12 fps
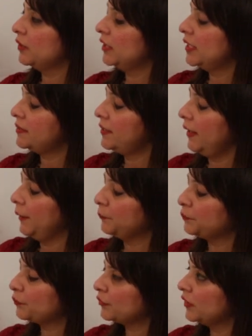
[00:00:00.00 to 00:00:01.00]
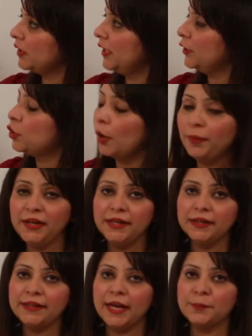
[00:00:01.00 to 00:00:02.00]
uh, this thing, the
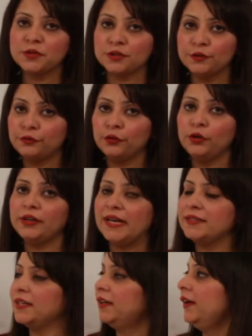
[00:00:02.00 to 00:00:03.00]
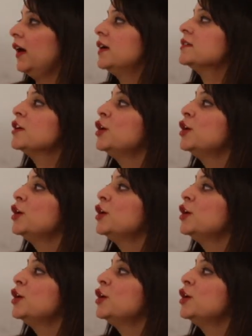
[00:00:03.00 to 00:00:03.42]
Döbereiner kept the four criteria.